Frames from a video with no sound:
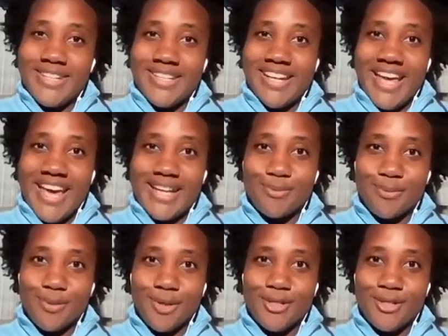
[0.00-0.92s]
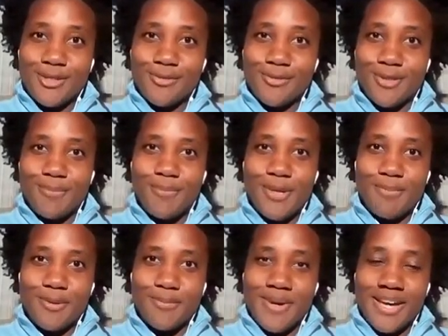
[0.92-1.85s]
any last words for the
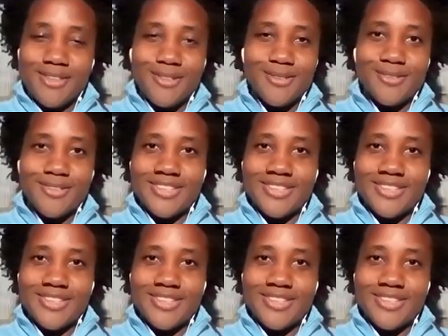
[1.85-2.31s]
people, Matthew?